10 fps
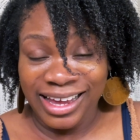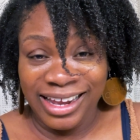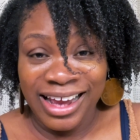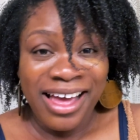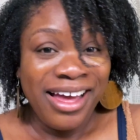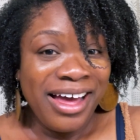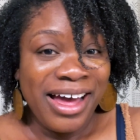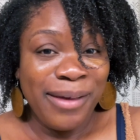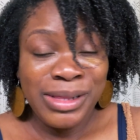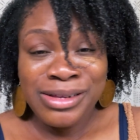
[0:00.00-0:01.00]
And
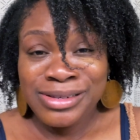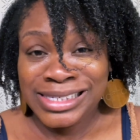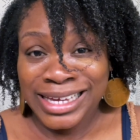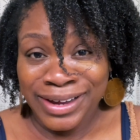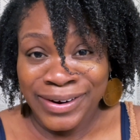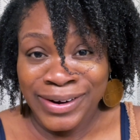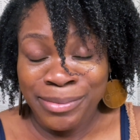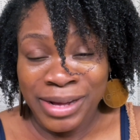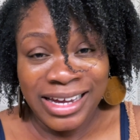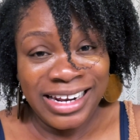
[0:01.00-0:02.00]
I'm a little scared,
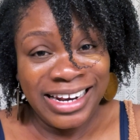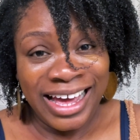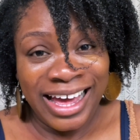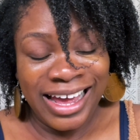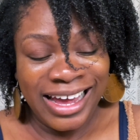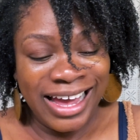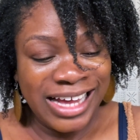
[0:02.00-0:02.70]
I'm not gonna lie.